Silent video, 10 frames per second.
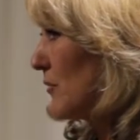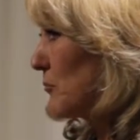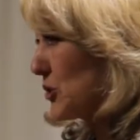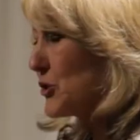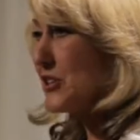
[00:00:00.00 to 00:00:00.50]

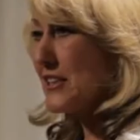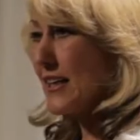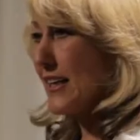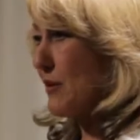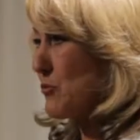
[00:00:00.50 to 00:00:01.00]
but choosing to
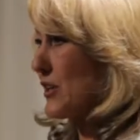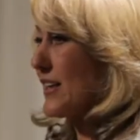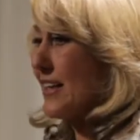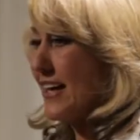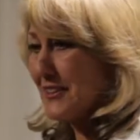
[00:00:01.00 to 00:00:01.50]
get up really
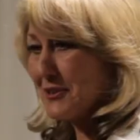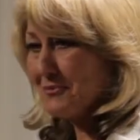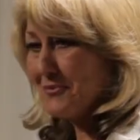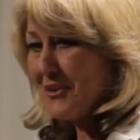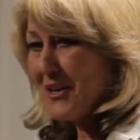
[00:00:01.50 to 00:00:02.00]
late.
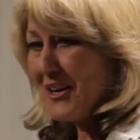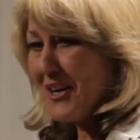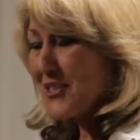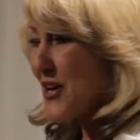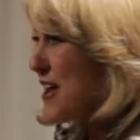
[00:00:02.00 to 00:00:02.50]

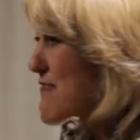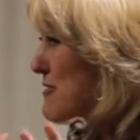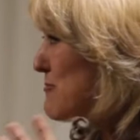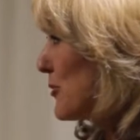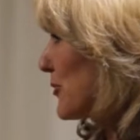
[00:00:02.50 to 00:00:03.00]
So every
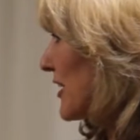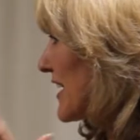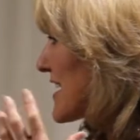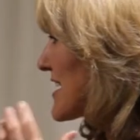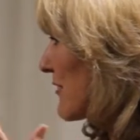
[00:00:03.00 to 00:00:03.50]

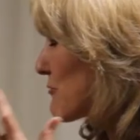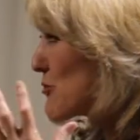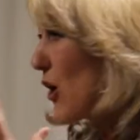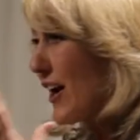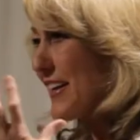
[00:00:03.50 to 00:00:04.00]
morning,
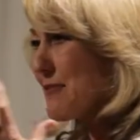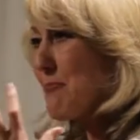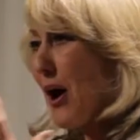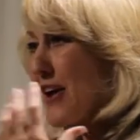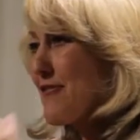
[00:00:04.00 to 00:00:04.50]
right in
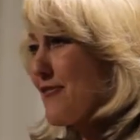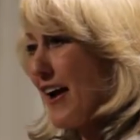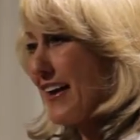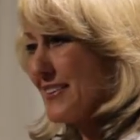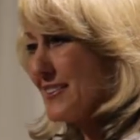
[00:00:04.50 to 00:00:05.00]
my
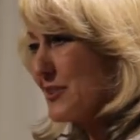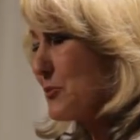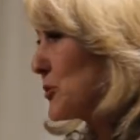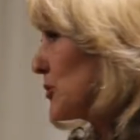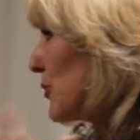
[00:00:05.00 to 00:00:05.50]
face,
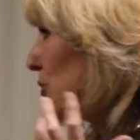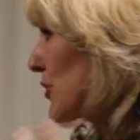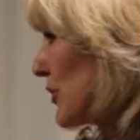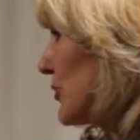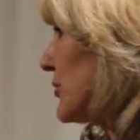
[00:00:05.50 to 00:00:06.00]
was all the
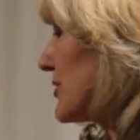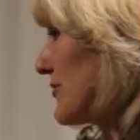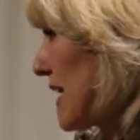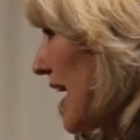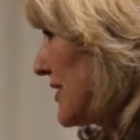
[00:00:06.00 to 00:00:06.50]
clues of
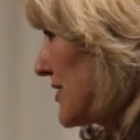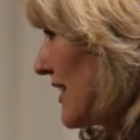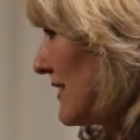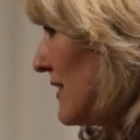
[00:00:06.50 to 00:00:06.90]
nature.